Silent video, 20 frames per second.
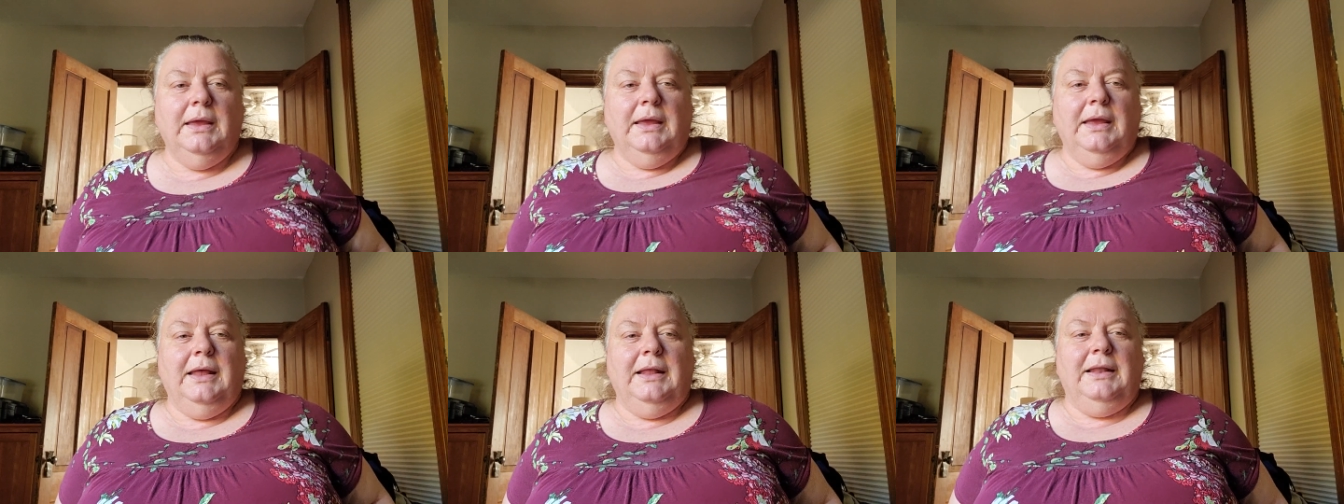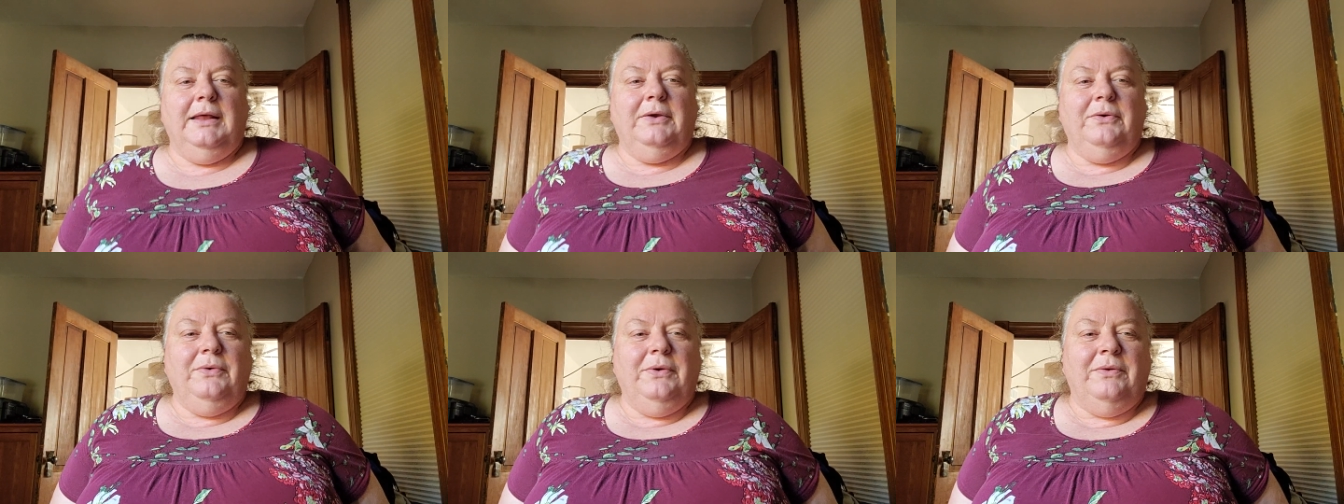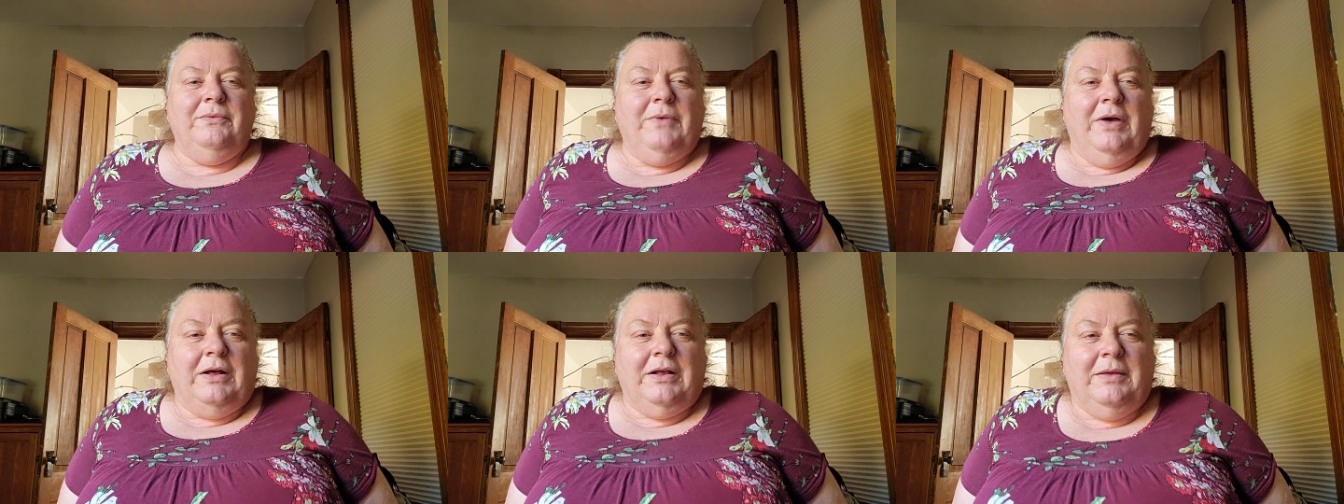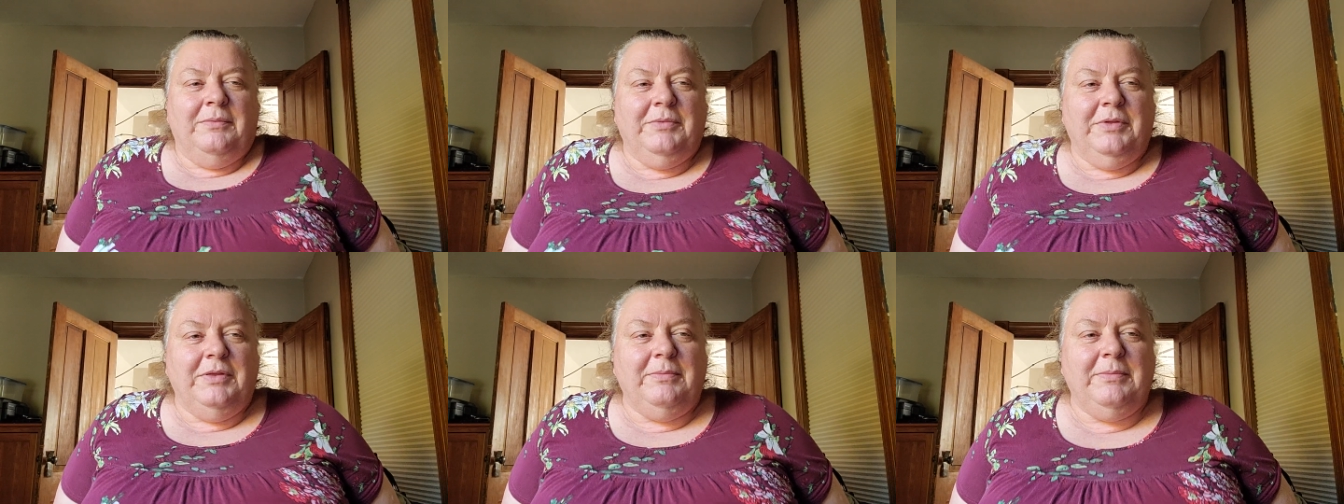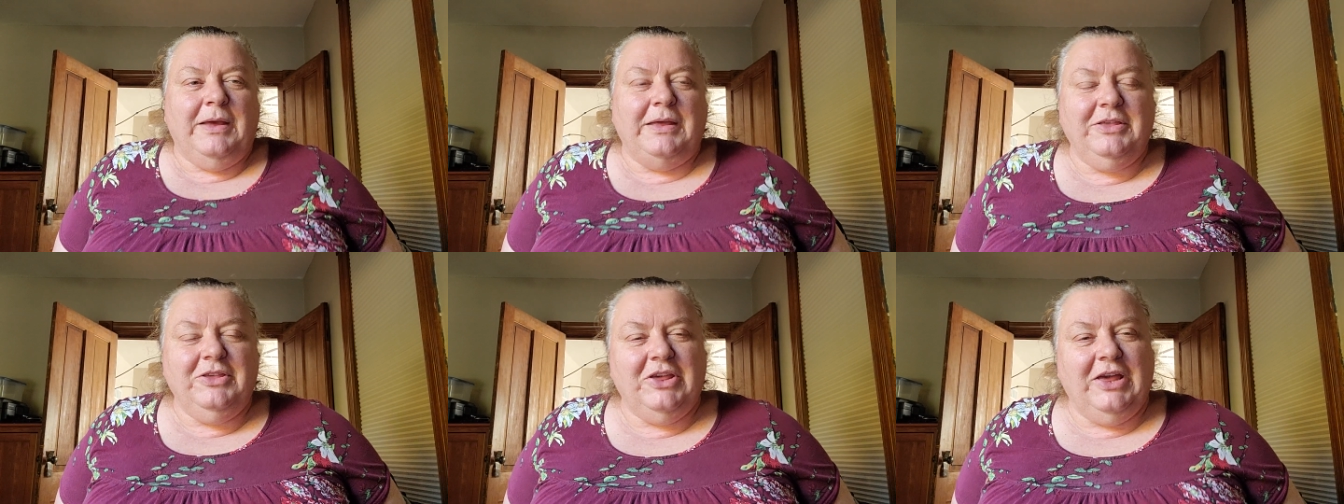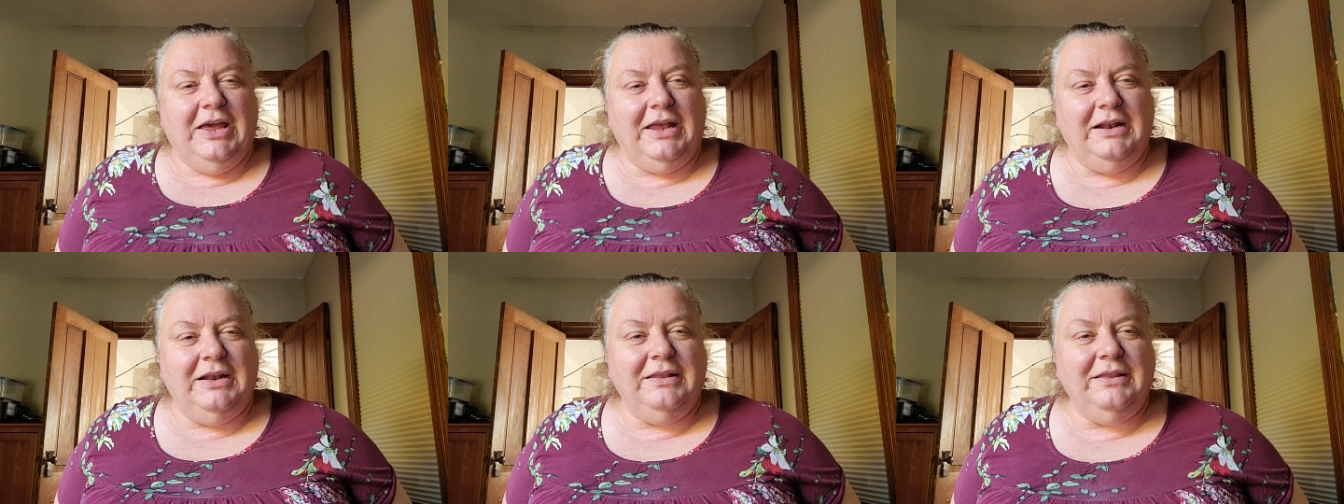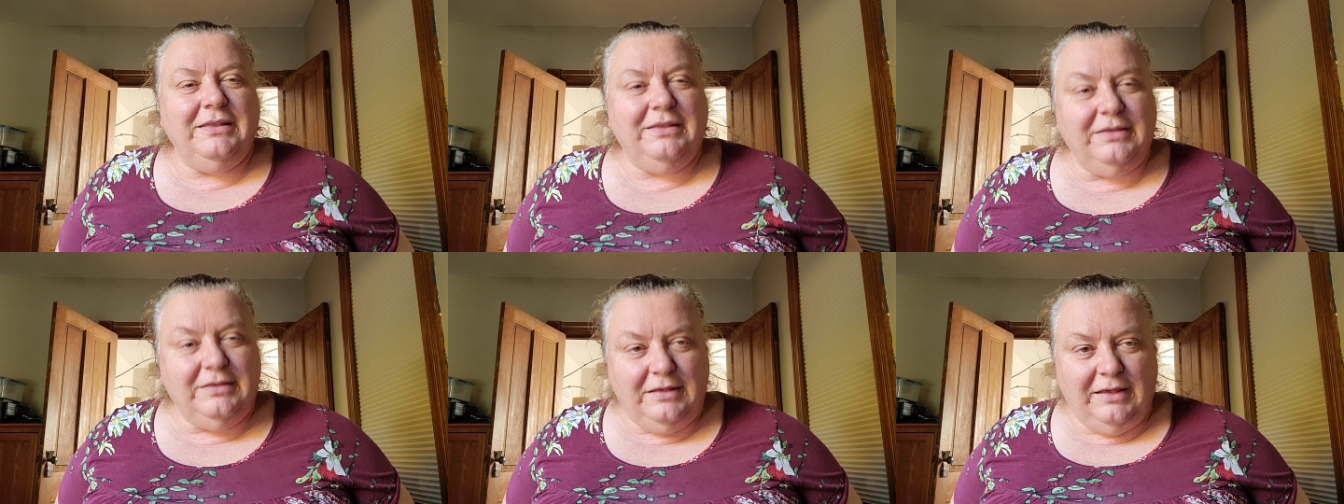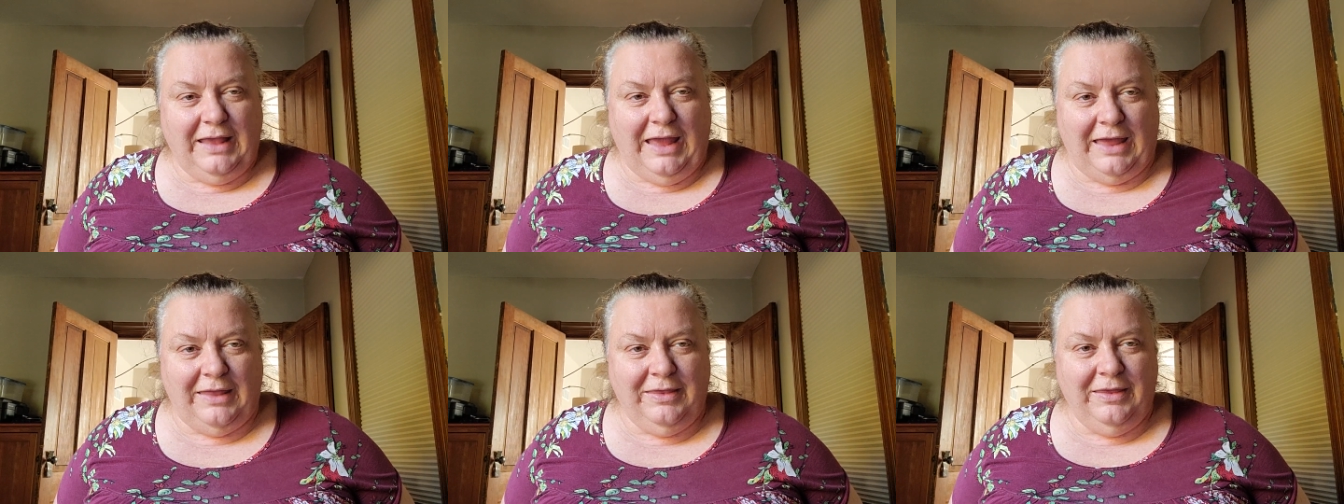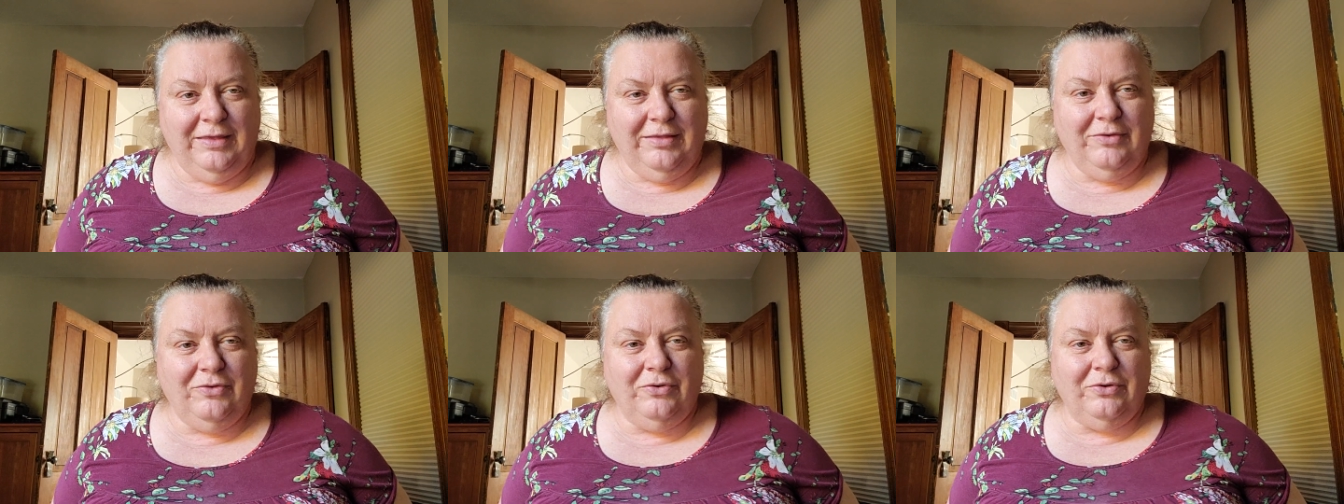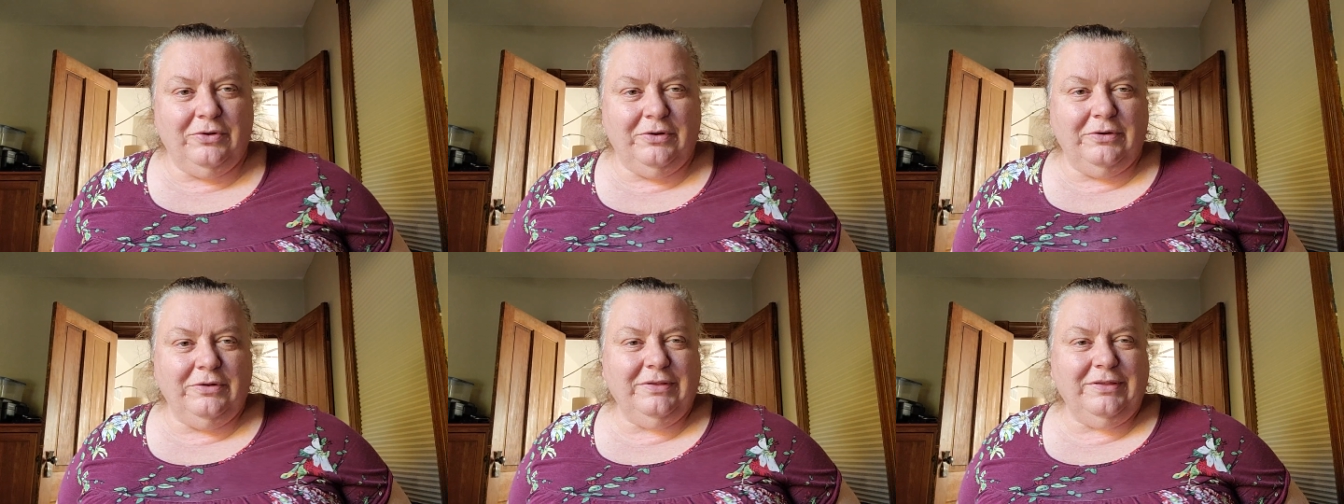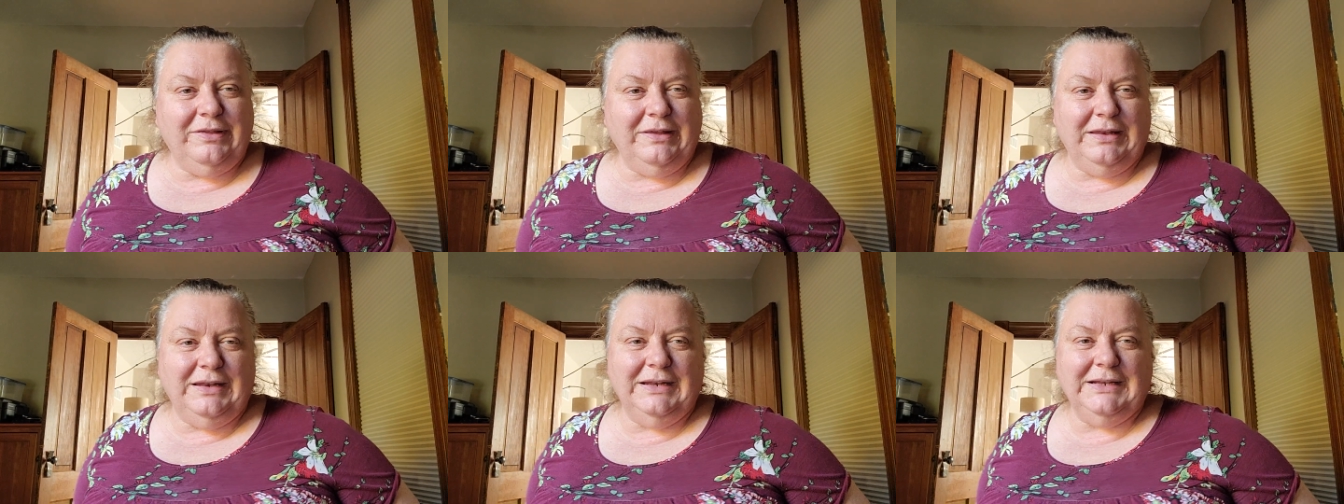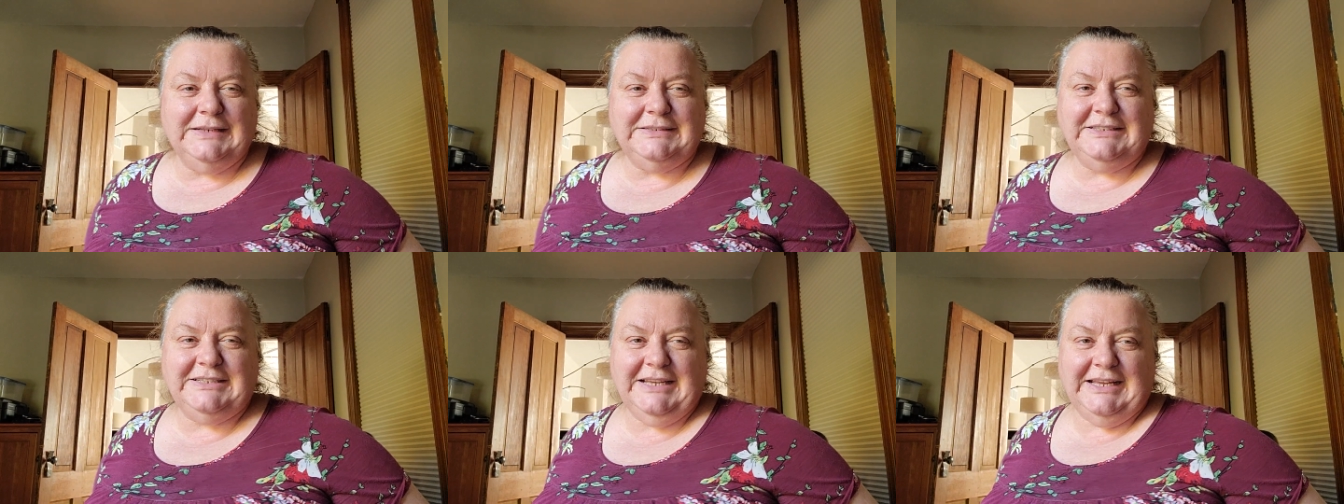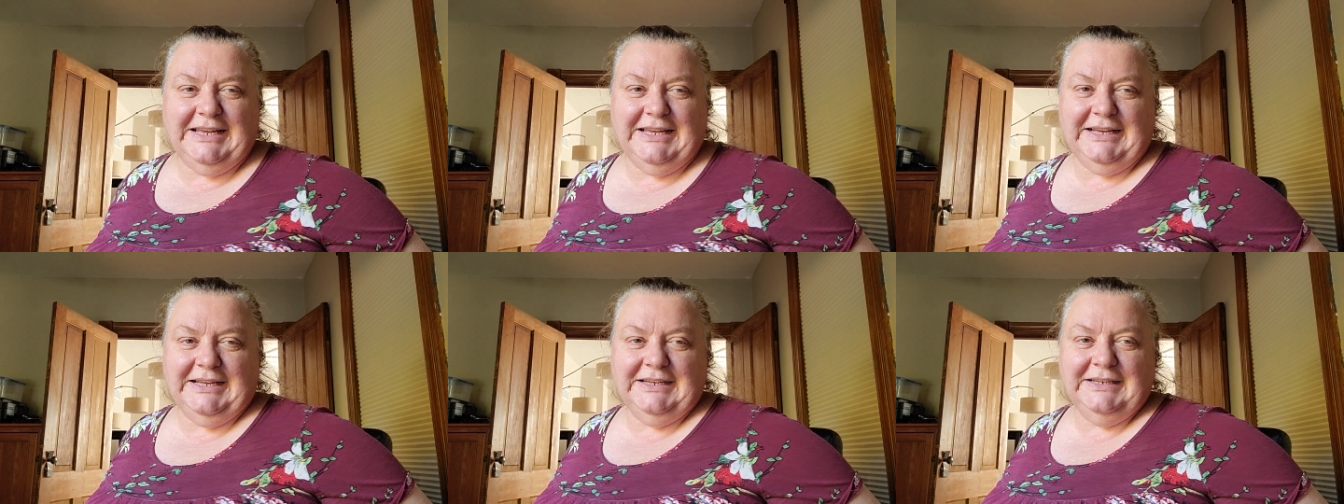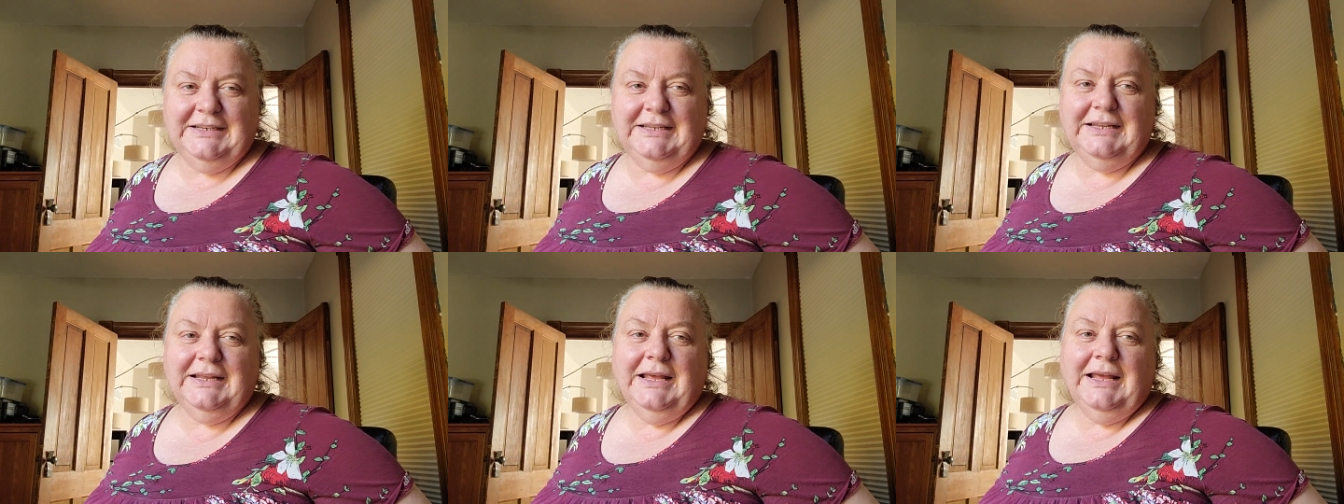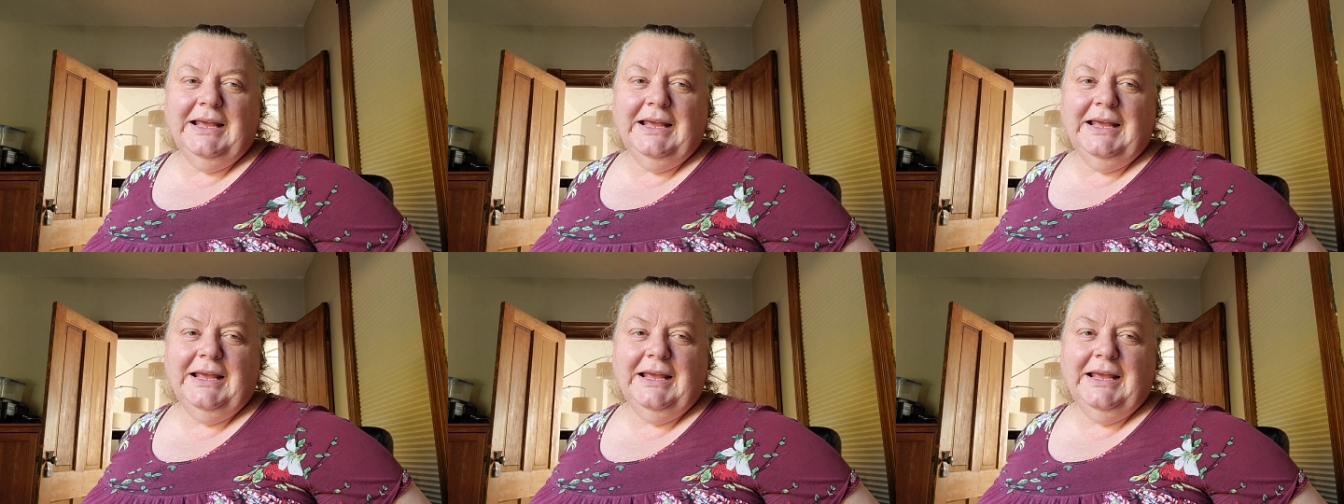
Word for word: Hello and welcome to my channel. This is Kathy's Corner, Seed in the Sand,